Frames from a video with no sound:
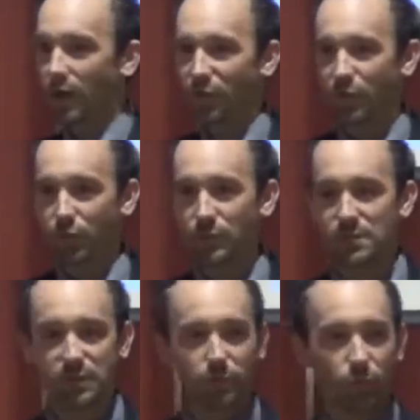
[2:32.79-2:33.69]
Field
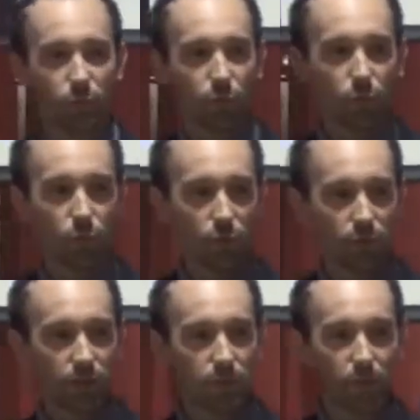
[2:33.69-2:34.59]
Museum
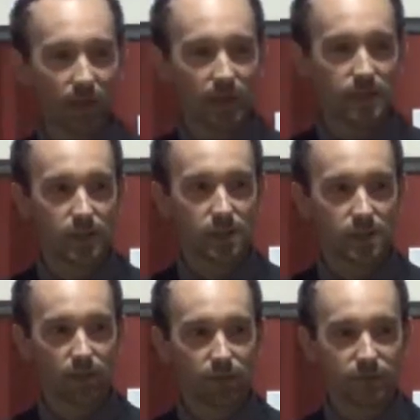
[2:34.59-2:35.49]
really prides
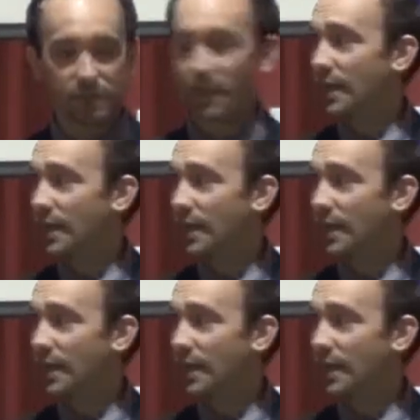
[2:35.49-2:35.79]
ourselves